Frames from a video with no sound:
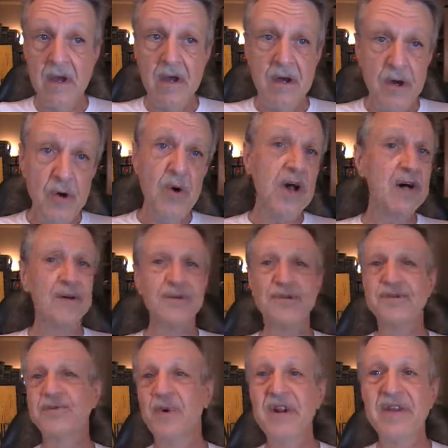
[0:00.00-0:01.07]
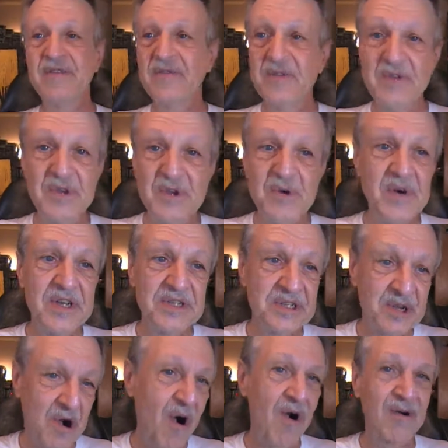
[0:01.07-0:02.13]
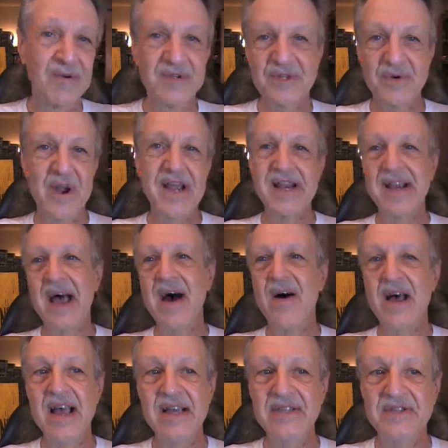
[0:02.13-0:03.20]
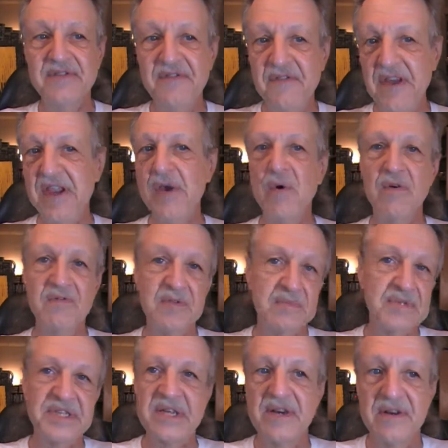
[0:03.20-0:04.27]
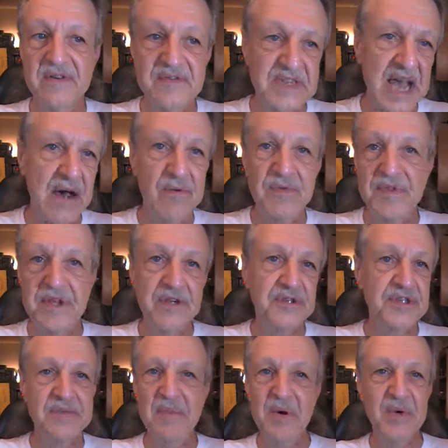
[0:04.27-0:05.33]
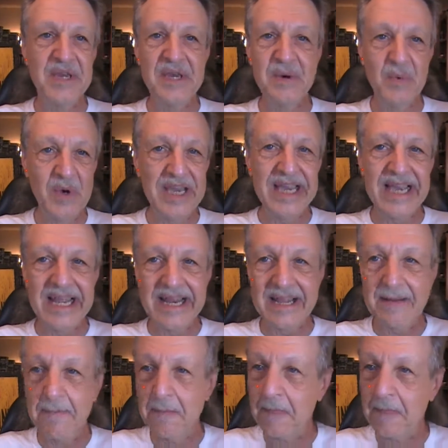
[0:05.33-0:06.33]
Who else running for the U.S. Congress right now has video of themselves out there smoking weed?